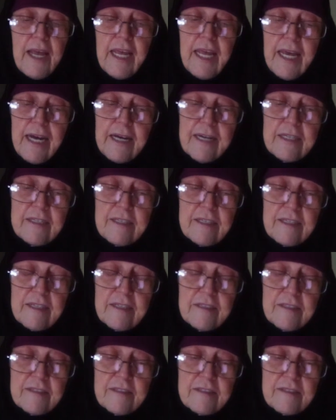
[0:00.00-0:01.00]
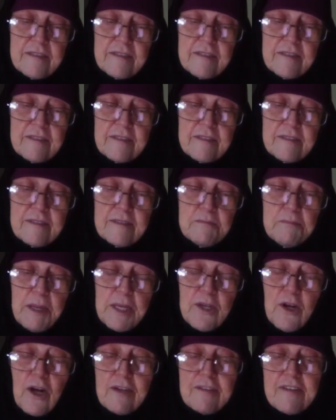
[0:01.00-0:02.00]
And
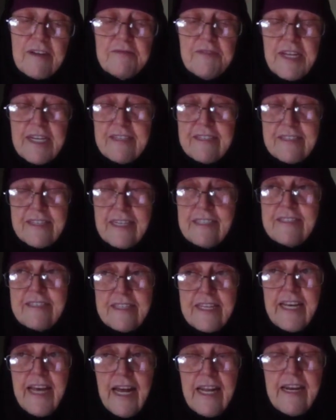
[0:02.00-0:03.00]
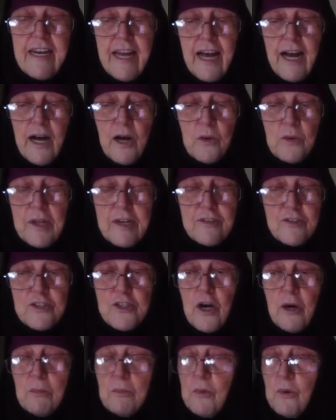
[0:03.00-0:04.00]
because of this, it's the end now. There's
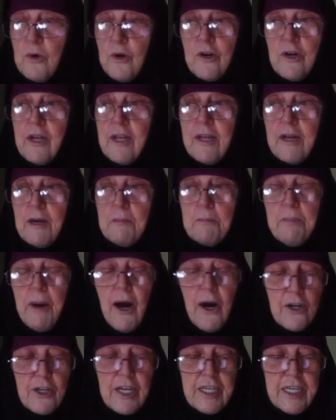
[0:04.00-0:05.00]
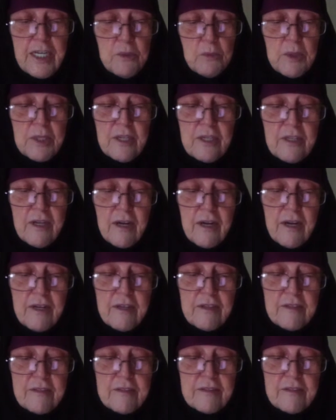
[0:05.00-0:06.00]
no more bargaining with Allah.
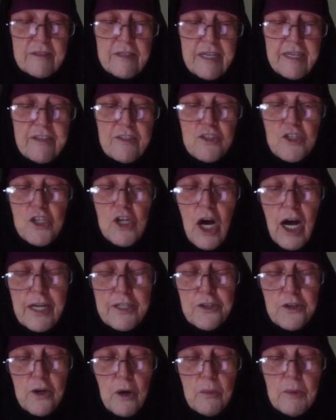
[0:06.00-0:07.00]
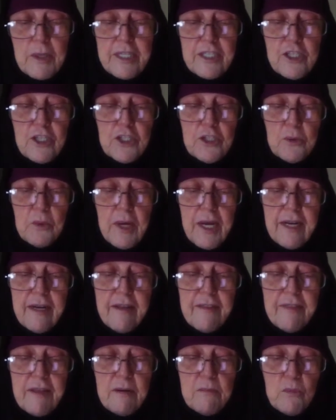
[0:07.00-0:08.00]
He's not going to do
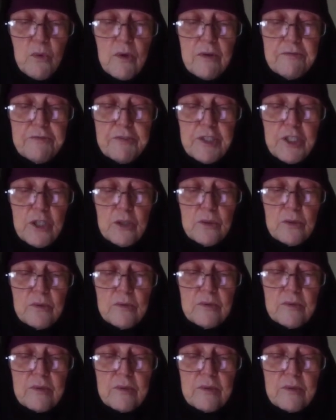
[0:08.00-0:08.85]
anything more for you